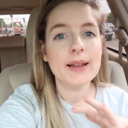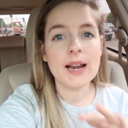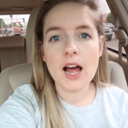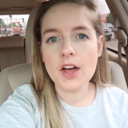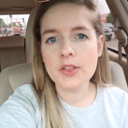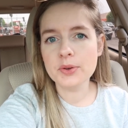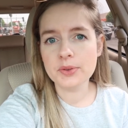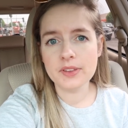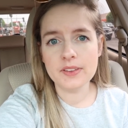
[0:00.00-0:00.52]
But
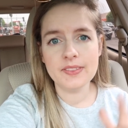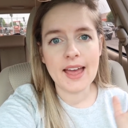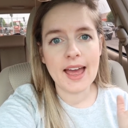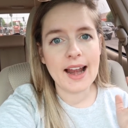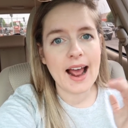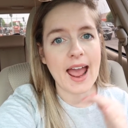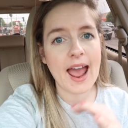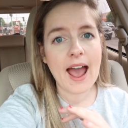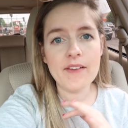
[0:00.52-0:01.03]
other than
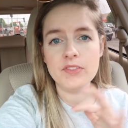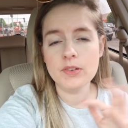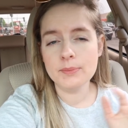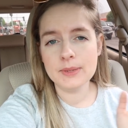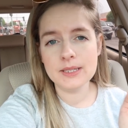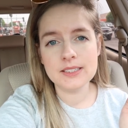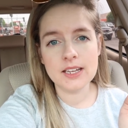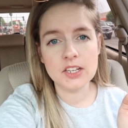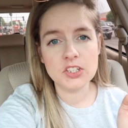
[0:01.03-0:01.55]
that, I haven't
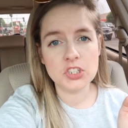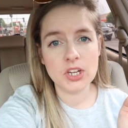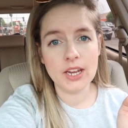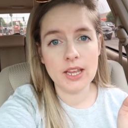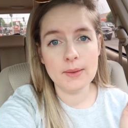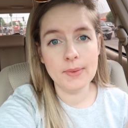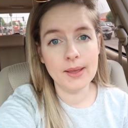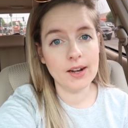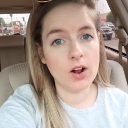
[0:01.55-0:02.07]
been touching
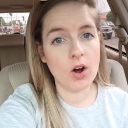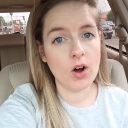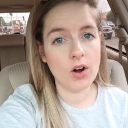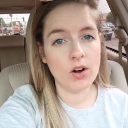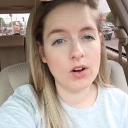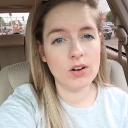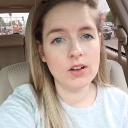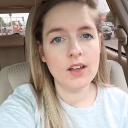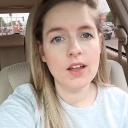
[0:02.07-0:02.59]
him at
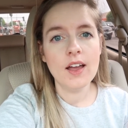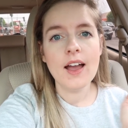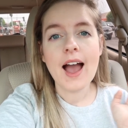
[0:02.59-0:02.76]
all.